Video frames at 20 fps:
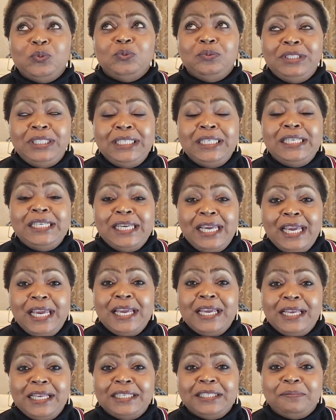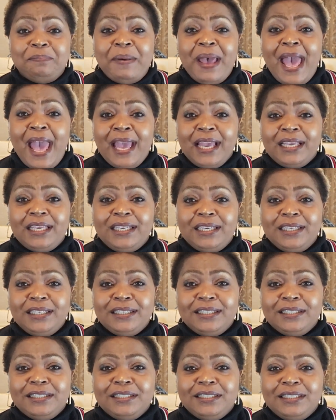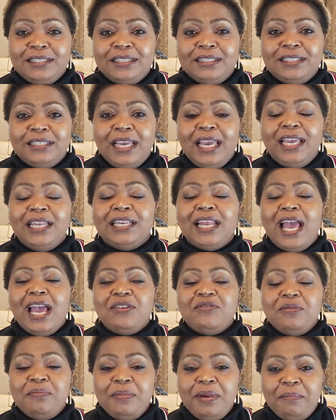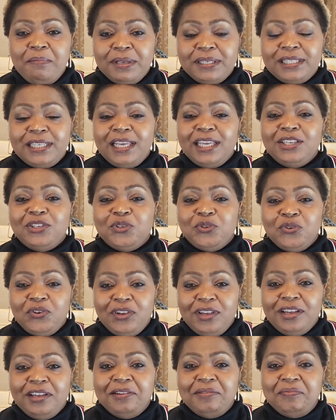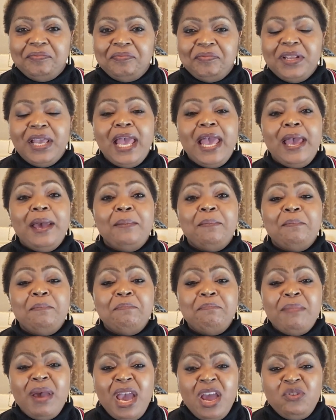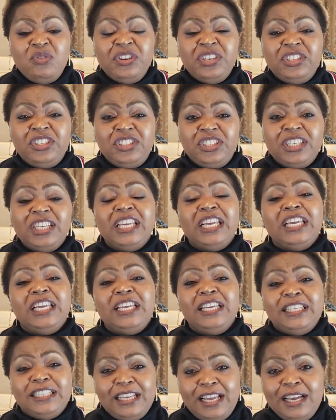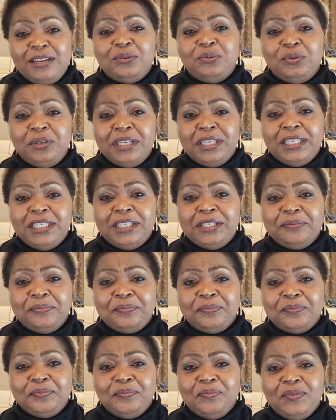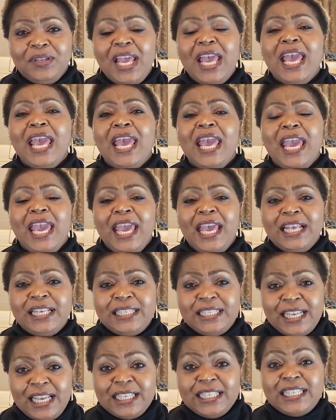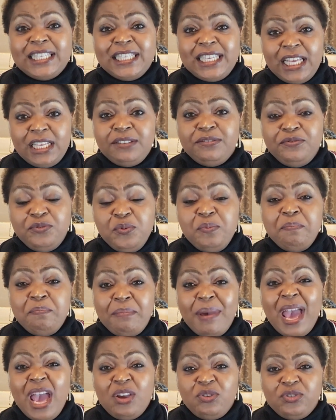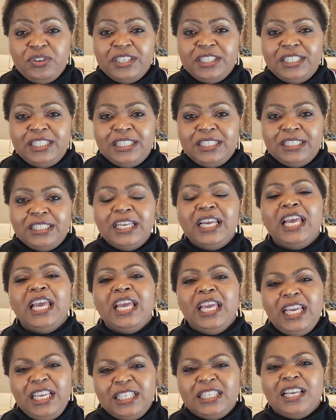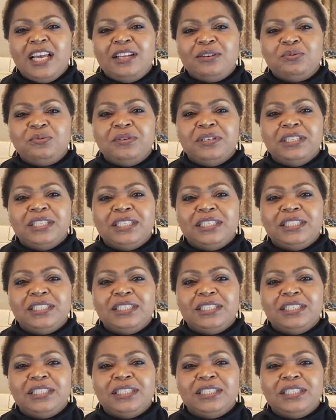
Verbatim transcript: years back, and I remember saying to her, Marriage is hard work. A successful marriage is hard work.